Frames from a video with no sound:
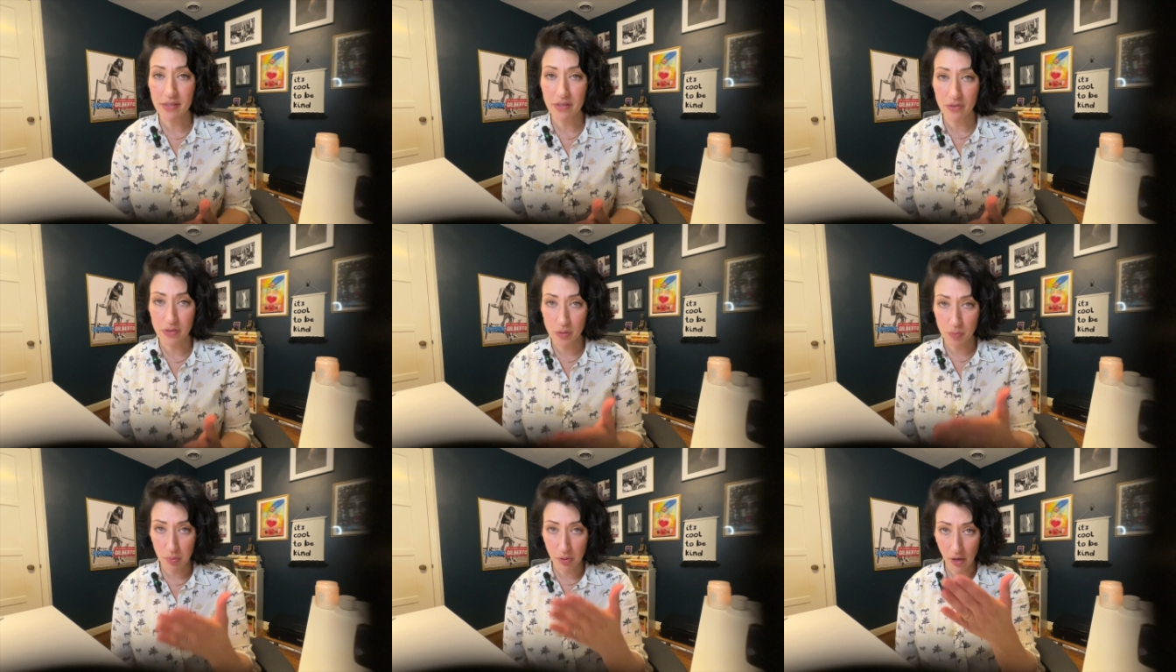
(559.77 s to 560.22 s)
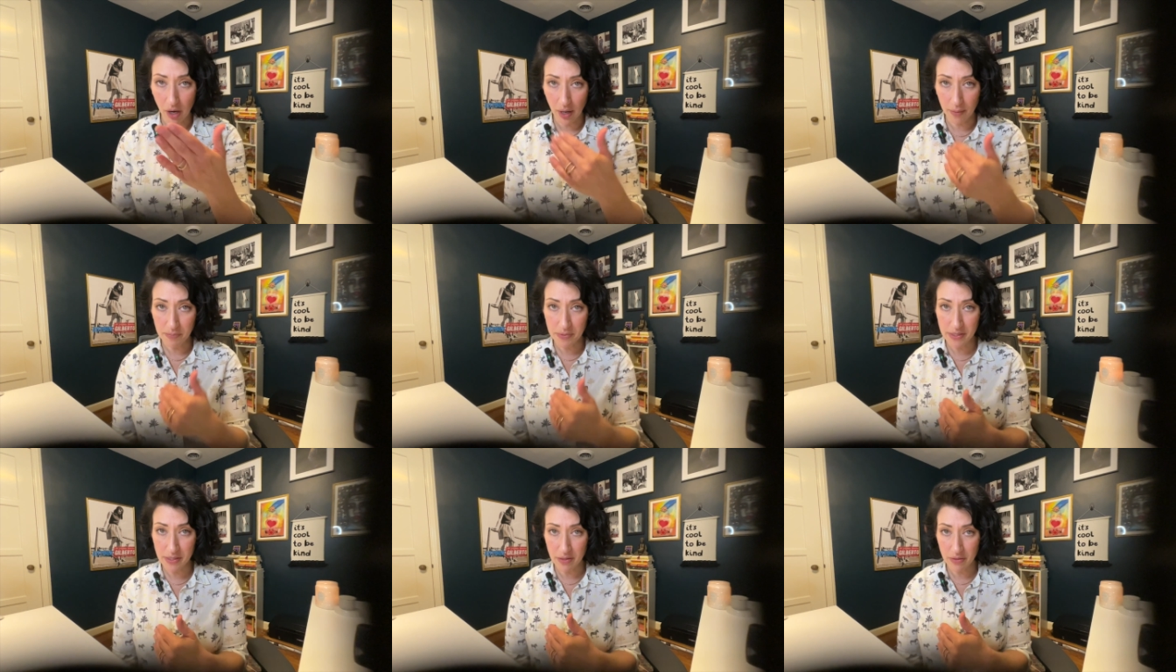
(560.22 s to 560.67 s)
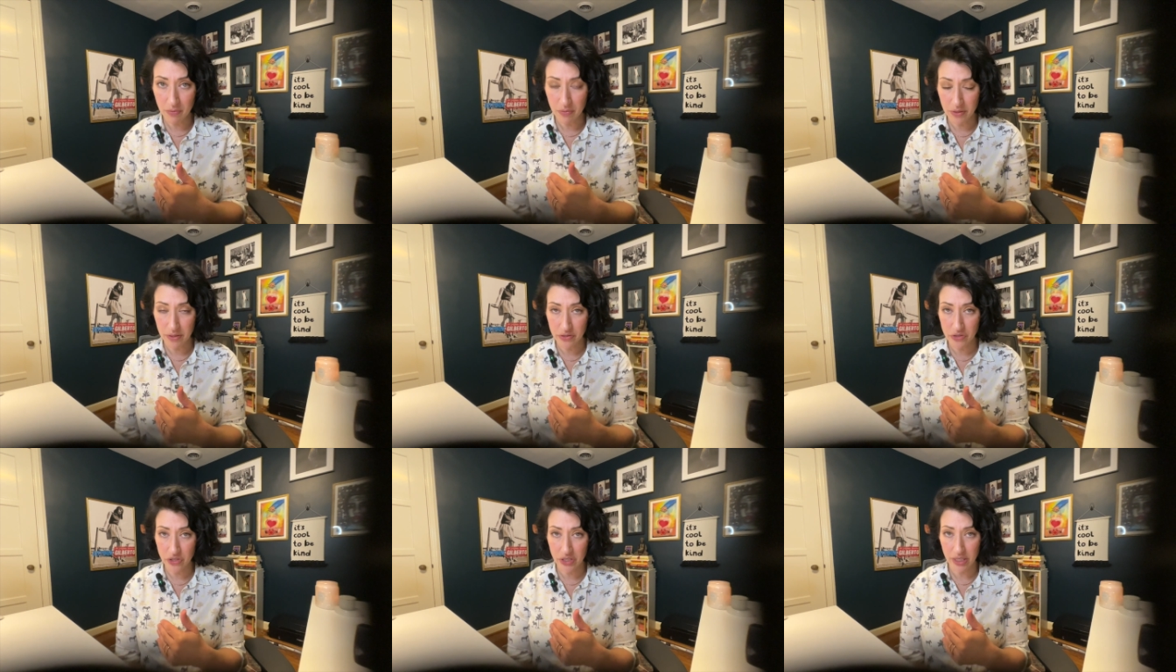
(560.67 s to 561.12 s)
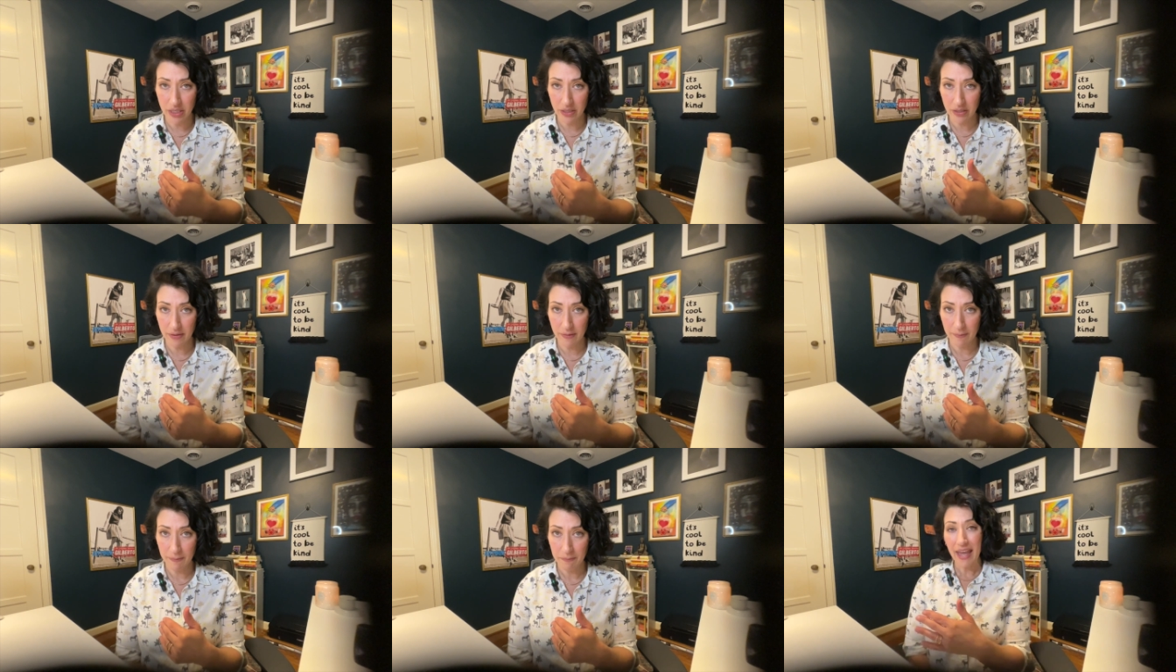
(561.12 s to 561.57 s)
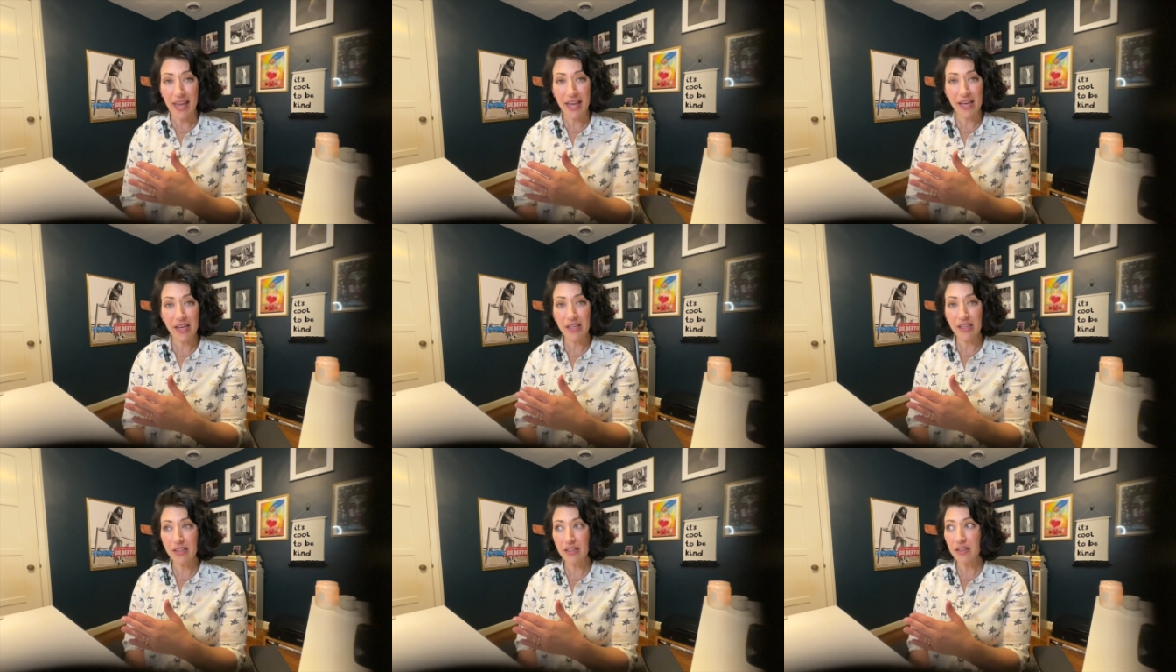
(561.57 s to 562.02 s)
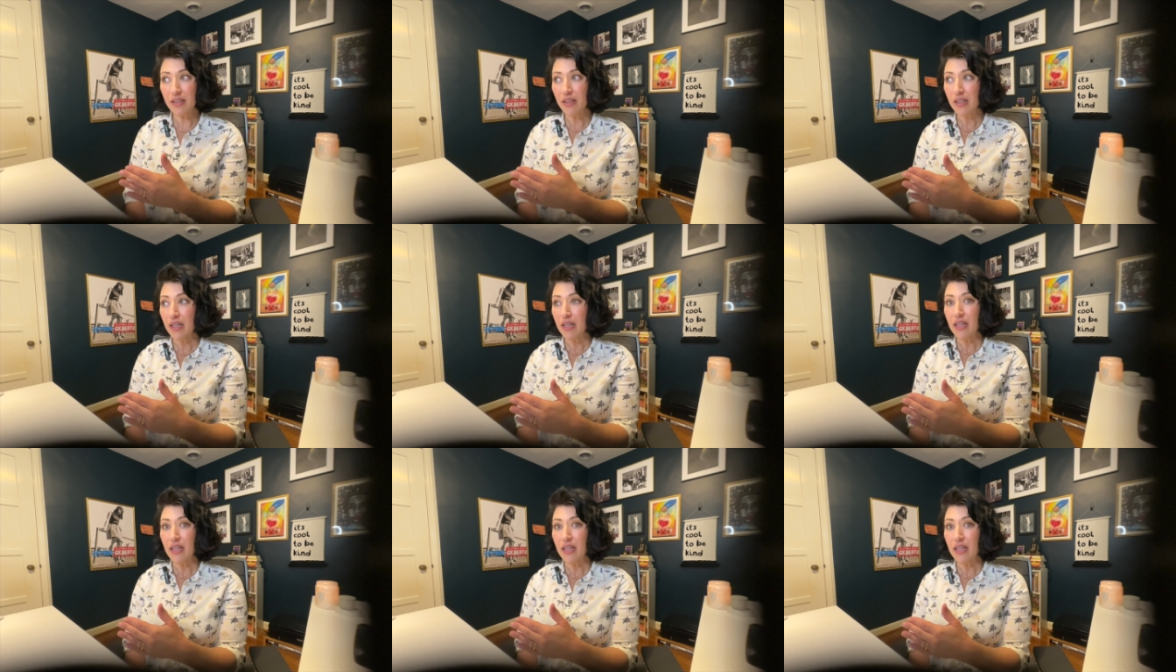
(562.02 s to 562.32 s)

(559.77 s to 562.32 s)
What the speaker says: There's prompts in the worksheet, and